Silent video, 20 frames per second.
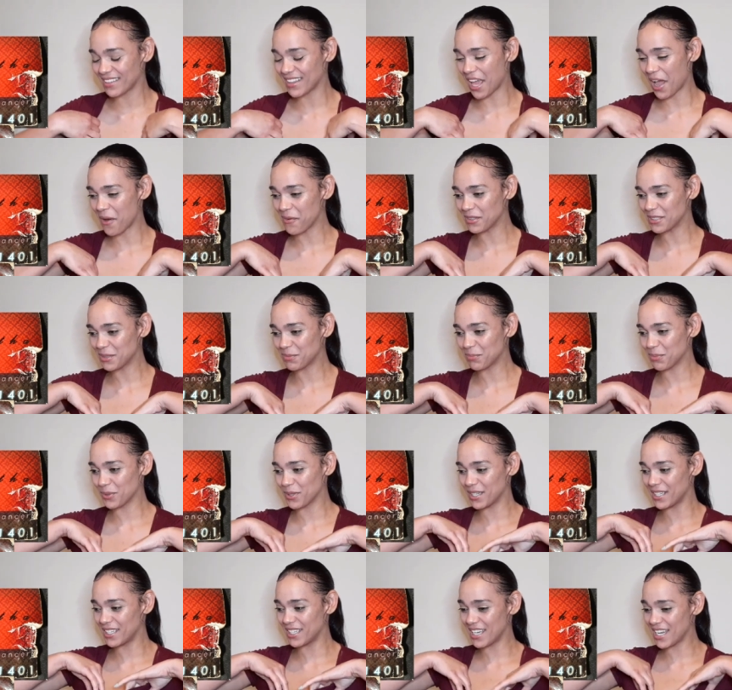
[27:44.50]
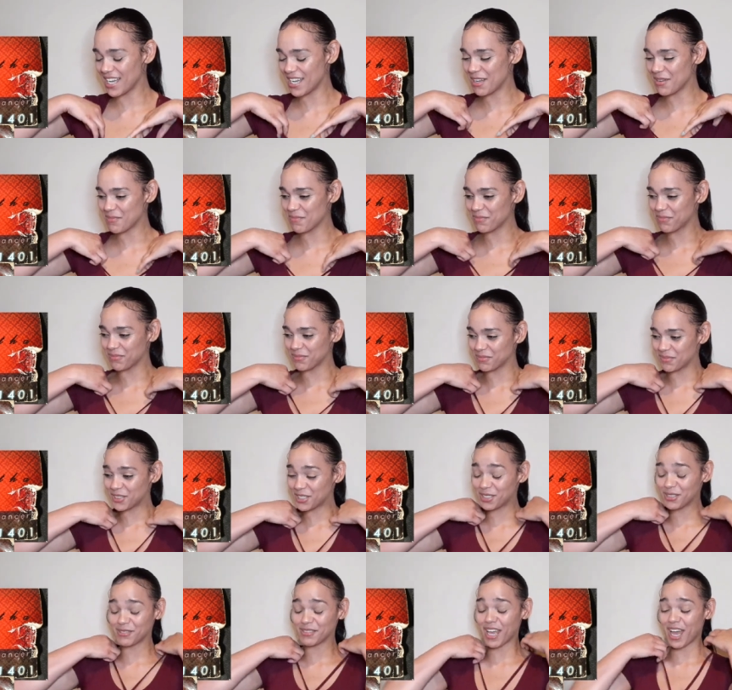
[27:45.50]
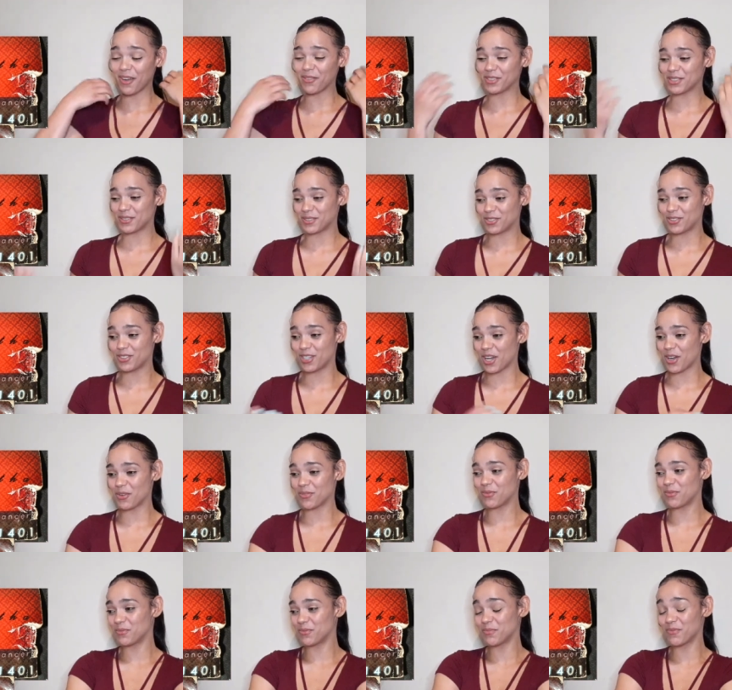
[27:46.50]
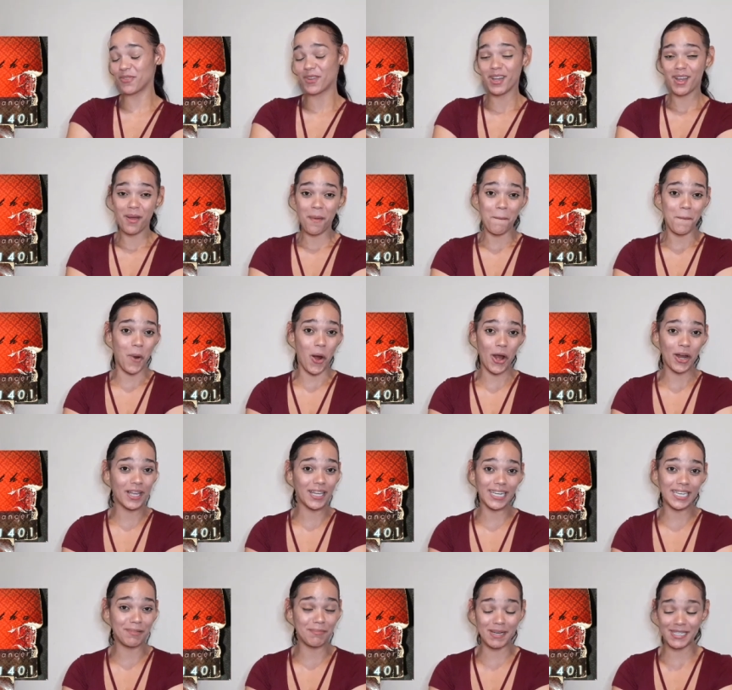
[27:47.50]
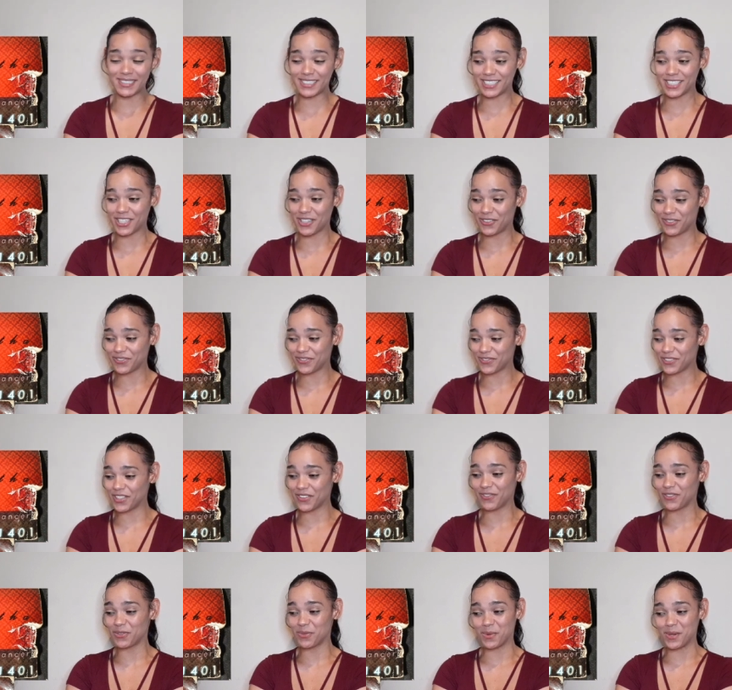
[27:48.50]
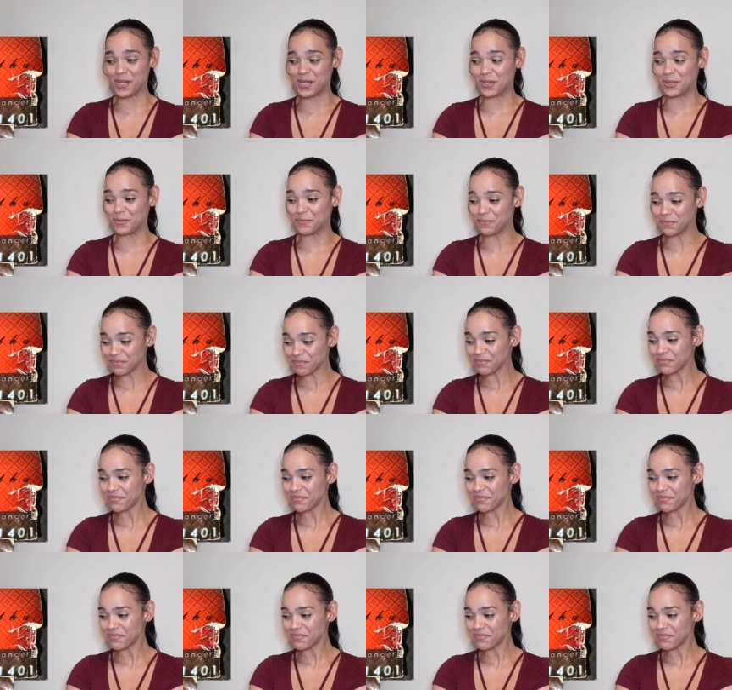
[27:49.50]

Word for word: that was pretty, um, I was, you know, marketing myself, if you will.